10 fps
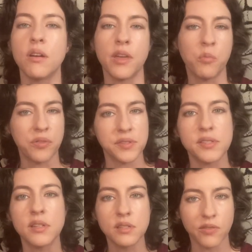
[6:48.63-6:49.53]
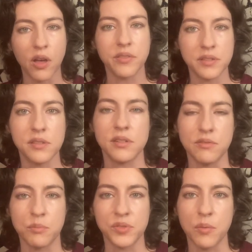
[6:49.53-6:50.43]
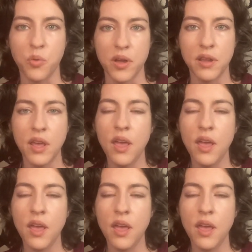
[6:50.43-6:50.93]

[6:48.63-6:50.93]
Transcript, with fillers: They want the sense of authenticity from someone.